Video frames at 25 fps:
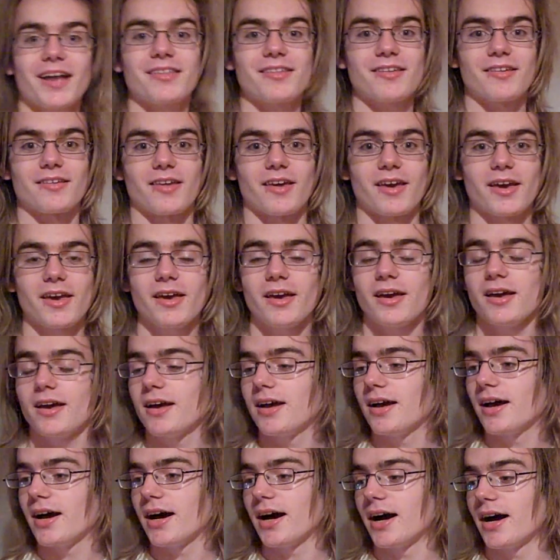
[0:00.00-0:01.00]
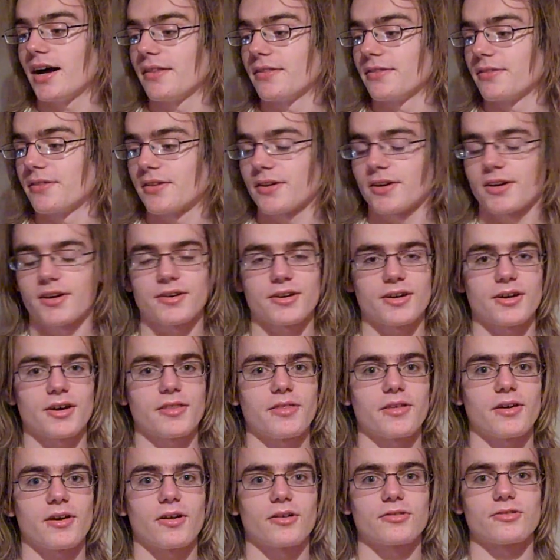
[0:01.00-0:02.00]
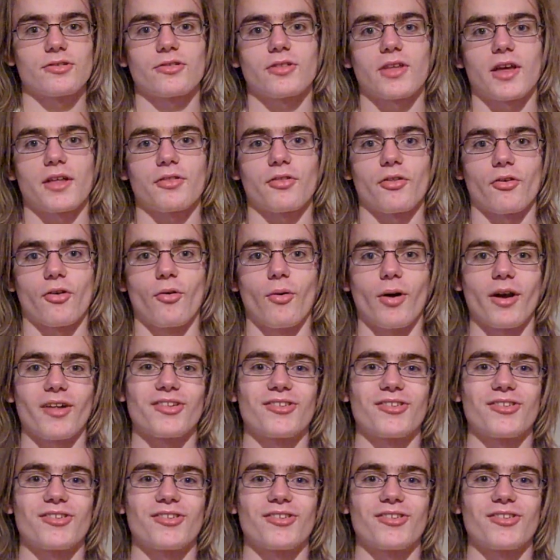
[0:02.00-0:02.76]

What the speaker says: back today, and I think I'll just answer